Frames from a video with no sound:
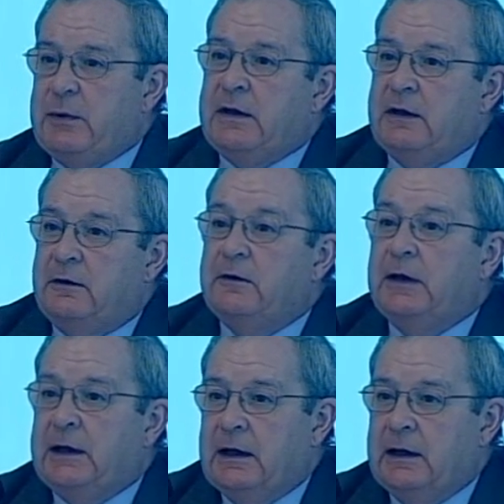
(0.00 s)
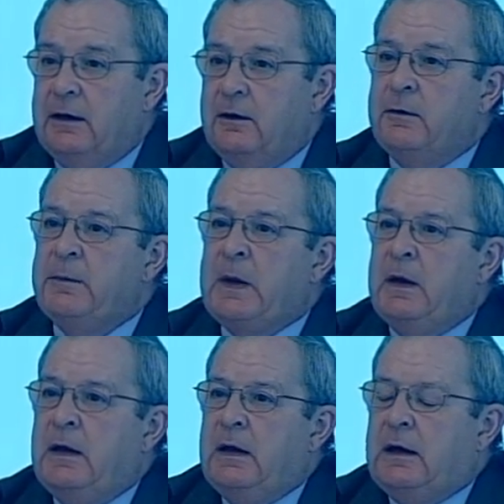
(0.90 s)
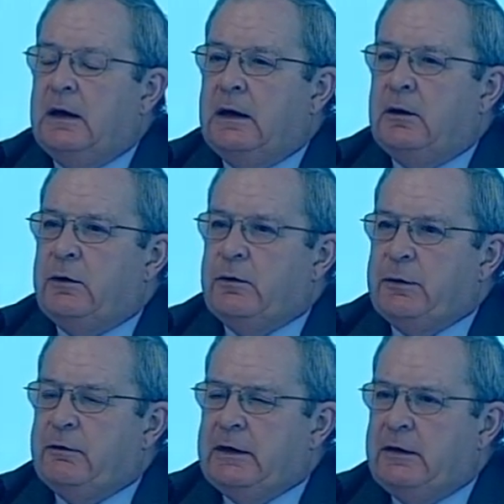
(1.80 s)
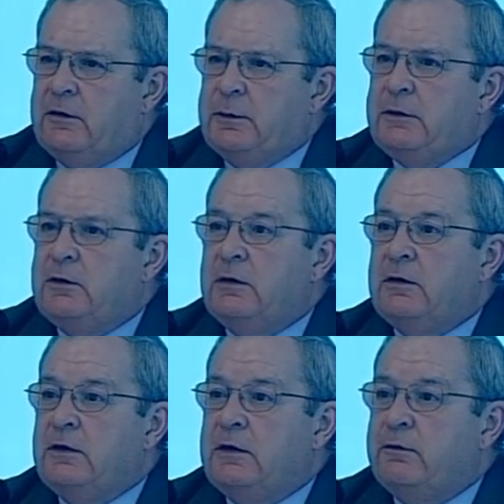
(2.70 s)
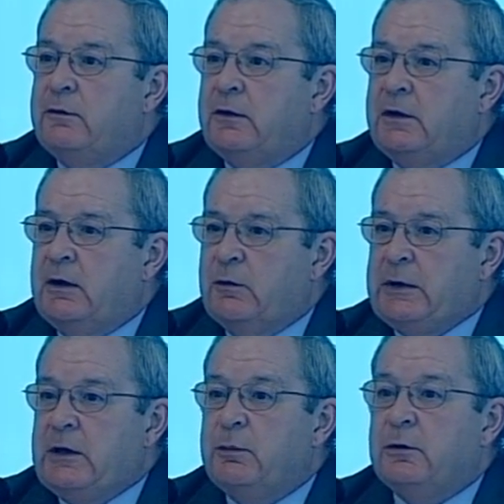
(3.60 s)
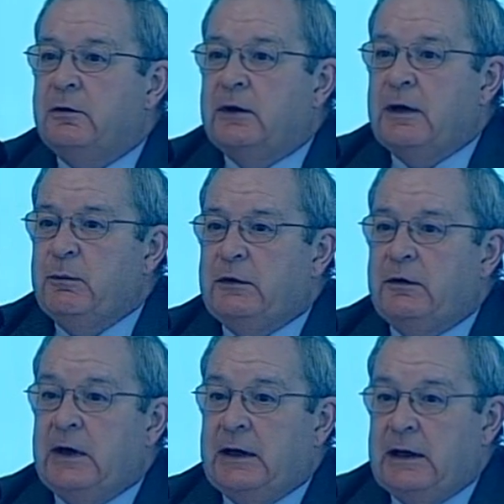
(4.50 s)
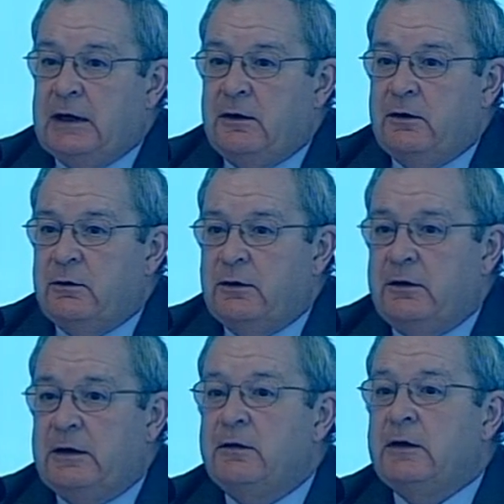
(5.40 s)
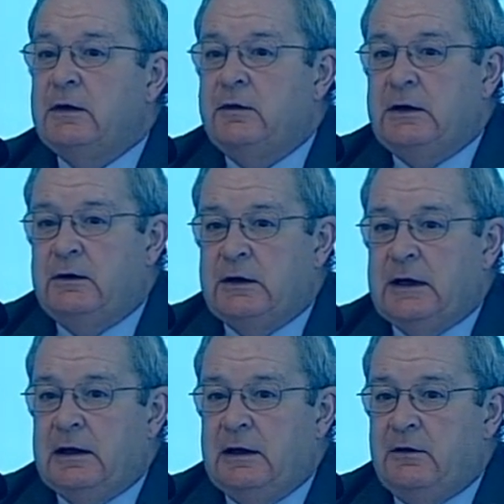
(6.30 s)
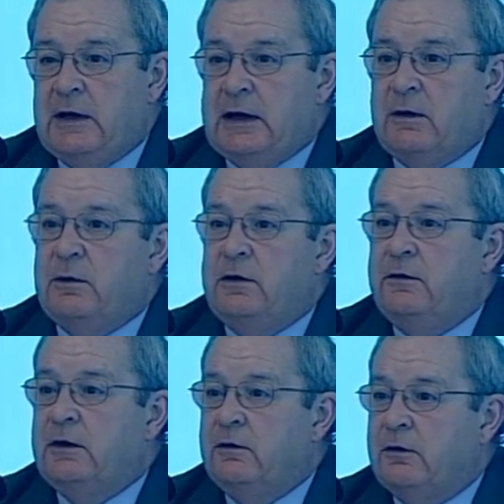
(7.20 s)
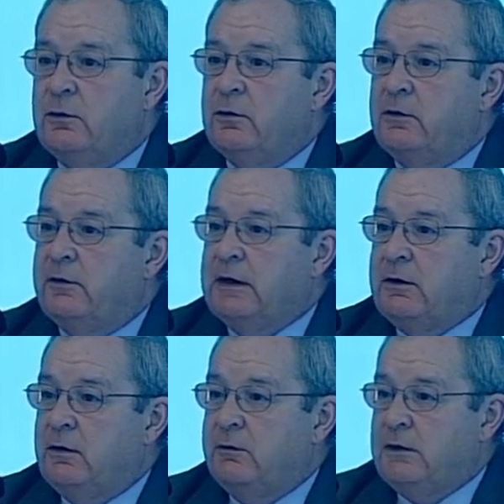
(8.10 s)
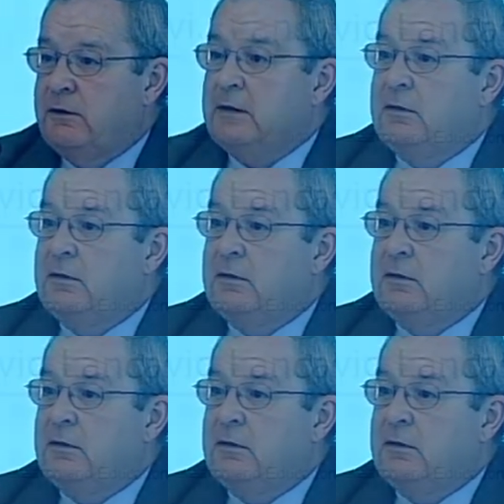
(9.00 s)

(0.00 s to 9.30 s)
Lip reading: Year Thailand, which provides opportunities for young people to come to Thailand to assist in teaching English language in schools and universities